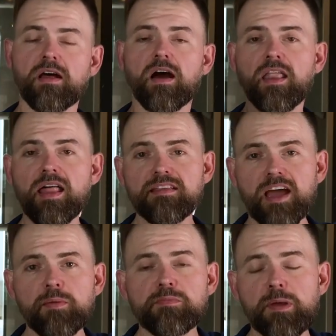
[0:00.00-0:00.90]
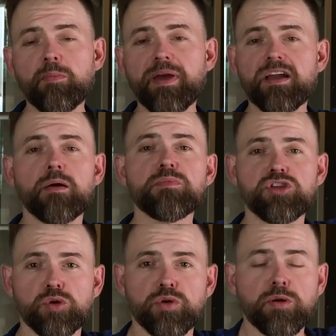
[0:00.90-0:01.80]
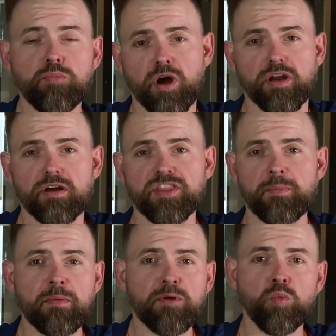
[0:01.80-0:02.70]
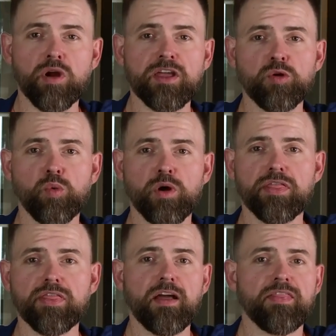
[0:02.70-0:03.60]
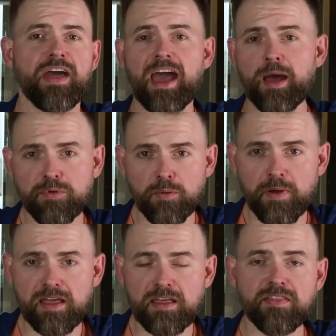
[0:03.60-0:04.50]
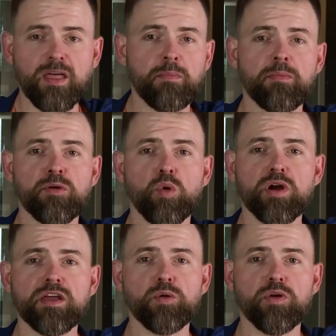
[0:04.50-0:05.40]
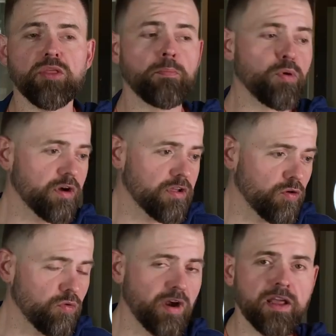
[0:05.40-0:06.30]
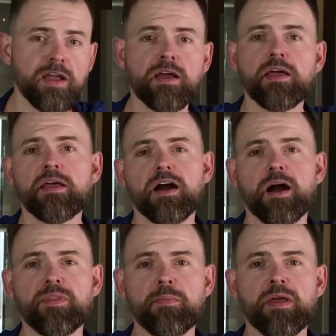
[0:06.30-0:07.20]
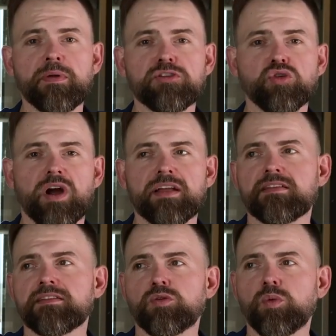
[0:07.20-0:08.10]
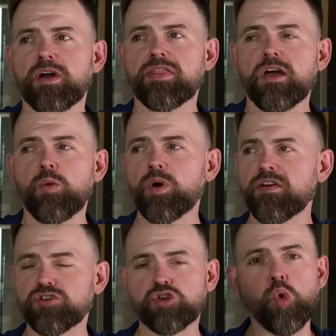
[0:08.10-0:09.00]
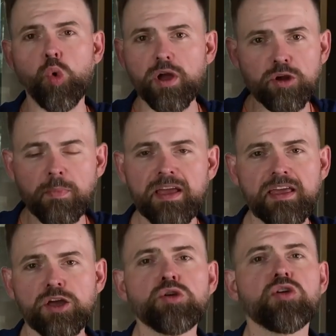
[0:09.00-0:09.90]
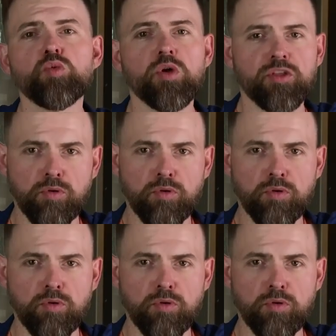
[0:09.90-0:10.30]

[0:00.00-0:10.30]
A lot of times people may come to you or your product. They may be working with the app you're making, they may be working with the book you're reading, they may be trying to deal with whatever toy you're making, who knows what the